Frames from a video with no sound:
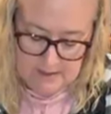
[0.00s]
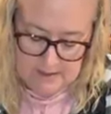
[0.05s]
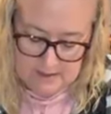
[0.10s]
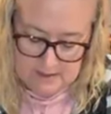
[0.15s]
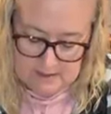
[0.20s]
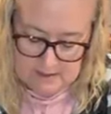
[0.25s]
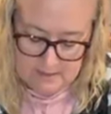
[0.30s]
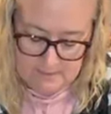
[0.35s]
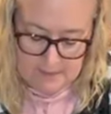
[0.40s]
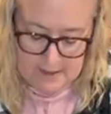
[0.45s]

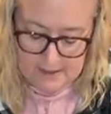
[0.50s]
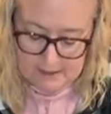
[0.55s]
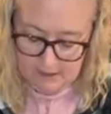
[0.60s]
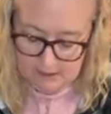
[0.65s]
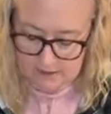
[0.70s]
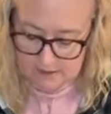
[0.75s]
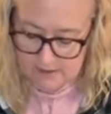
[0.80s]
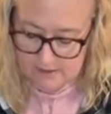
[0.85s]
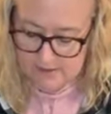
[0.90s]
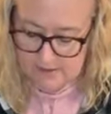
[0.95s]
because
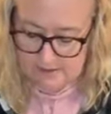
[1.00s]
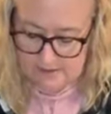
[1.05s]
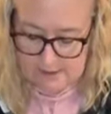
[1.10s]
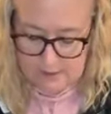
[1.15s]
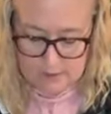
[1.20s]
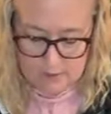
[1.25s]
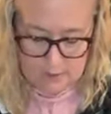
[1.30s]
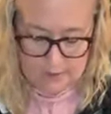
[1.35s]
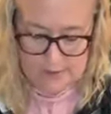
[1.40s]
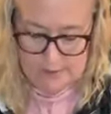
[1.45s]
Michael's
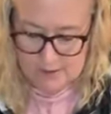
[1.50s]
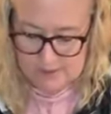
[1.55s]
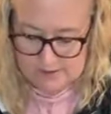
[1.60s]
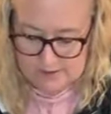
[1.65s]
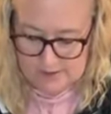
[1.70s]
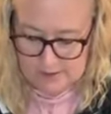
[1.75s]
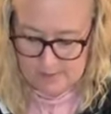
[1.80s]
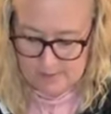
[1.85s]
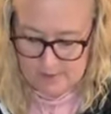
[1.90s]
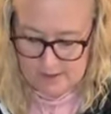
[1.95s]
is
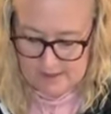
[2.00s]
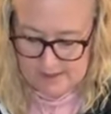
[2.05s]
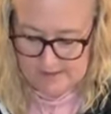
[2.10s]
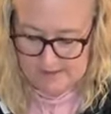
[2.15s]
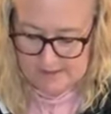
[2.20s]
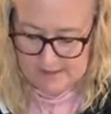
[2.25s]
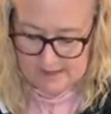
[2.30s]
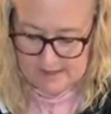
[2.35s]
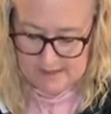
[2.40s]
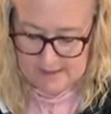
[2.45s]
outrageously
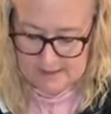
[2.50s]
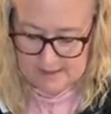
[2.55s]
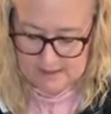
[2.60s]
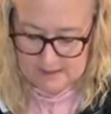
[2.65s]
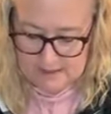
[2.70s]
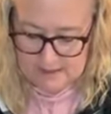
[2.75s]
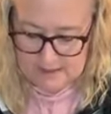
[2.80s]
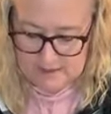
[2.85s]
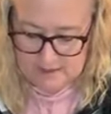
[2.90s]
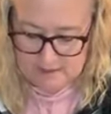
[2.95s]
priced, I
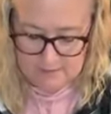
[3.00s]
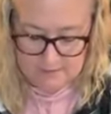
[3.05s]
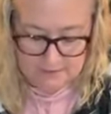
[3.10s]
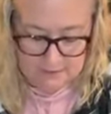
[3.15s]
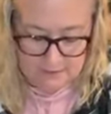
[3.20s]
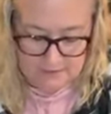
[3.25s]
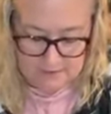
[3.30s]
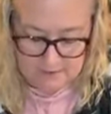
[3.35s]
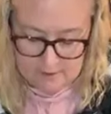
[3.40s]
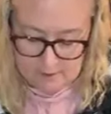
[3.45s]
think,
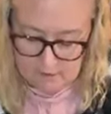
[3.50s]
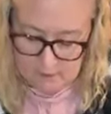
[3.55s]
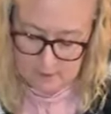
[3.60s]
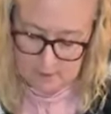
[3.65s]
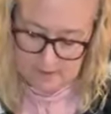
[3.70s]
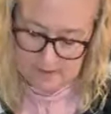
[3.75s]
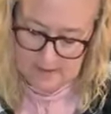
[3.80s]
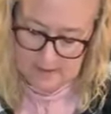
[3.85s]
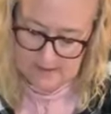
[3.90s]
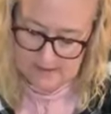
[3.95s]
for like their
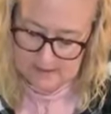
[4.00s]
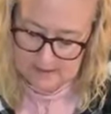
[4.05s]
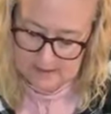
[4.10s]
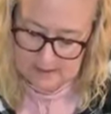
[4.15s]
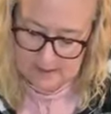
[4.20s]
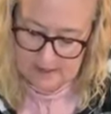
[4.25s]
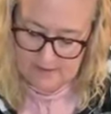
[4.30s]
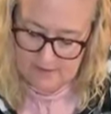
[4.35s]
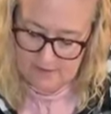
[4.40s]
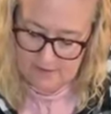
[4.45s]
ribbon and
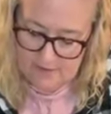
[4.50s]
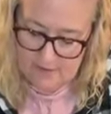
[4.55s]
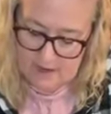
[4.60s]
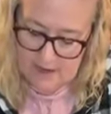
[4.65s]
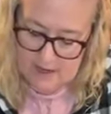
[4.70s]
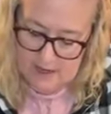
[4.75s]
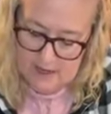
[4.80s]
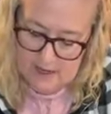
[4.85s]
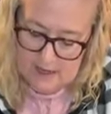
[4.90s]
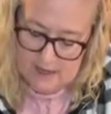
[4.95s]
stuff.
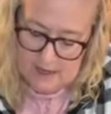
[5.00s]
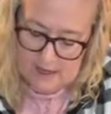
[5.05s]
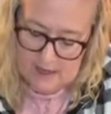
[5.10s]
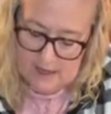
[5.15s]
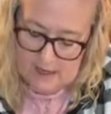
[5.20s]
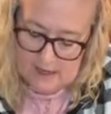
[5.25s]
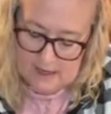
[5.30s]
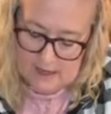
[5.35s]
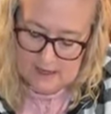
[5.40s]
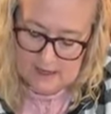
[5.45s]

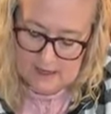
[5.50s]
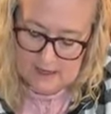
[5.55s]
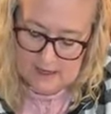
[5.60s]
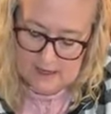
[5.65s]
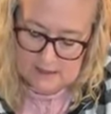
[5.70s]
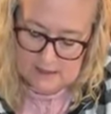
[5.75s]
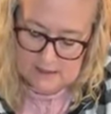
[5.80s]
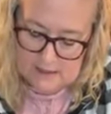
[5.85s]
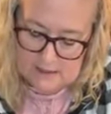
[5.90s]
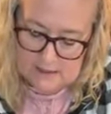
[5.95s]

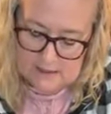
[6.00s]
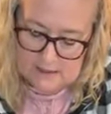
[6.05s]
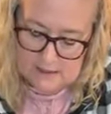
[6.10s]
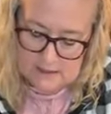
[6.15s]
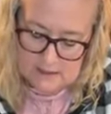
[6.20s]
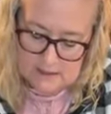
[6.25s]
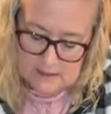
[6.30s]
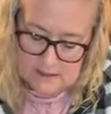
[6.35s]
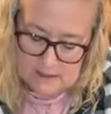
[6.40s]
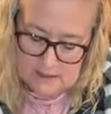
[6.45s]
And,
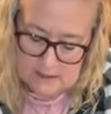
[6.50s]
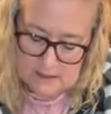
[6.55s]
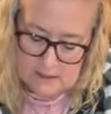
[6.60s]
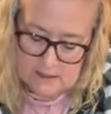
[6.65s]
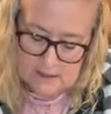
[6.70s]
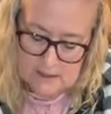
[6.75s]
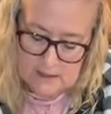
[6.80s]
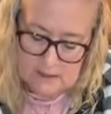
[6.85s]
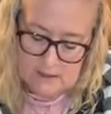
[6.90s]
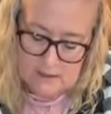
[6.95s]

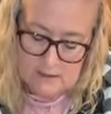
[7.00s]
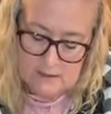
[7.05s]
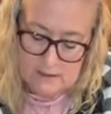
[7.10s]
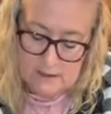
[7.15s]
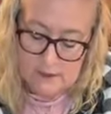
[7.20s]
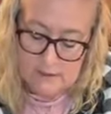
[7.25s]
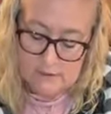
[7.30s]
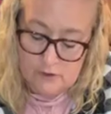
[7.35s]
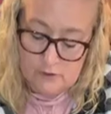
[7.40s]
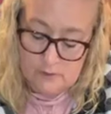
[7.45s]

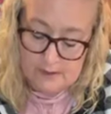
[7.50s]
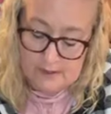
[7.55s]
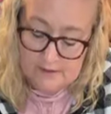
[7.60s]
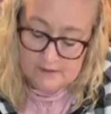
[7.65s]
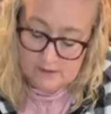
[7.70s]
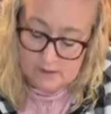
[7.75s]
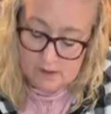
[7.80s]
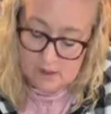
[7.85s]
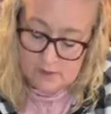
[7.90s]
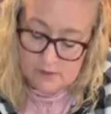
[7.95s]
you know,
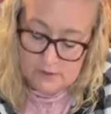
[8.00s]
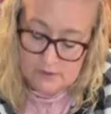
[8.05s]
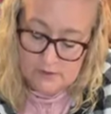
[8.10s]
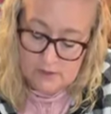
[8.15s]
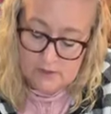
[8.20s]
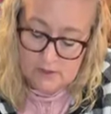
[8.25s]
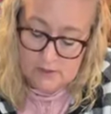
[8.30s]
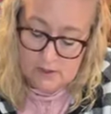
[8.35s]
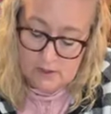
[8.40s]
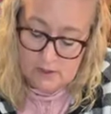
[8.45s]
Joann's
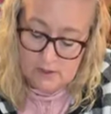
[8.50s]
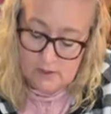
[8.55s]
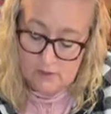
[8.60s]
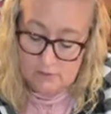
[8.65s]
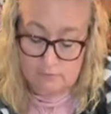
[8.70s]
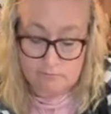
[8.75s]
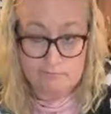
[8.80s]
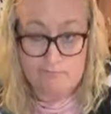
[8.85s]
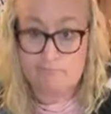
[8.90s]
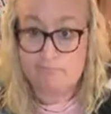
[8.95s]
closed,
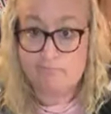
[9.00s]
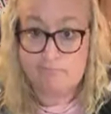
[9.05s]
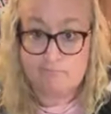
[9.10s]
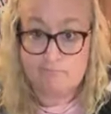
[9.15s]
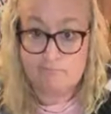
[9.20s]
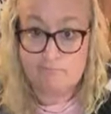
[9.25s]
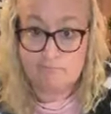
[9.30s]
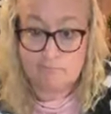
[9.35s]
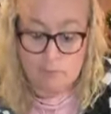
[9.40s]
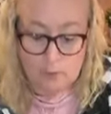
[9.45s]
so
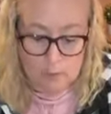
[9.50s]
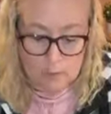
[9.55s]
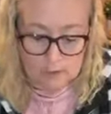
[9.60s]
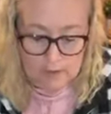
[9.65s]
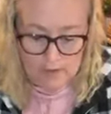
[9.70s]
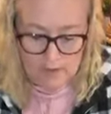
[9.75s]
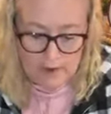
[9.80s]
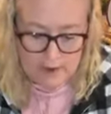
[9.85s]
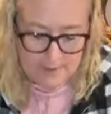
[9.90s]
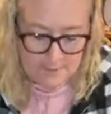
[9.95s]

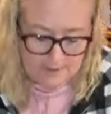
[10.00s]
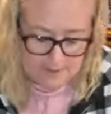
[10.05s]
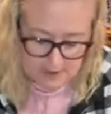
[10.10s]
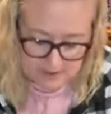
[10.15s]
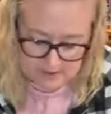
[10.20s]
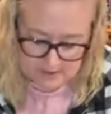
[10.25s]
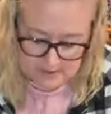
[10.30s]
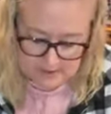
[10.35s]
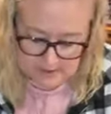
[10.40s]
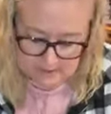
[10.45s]
what are your
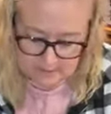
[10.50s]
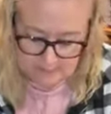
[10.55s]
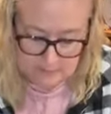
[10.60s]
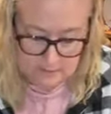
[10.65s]
options?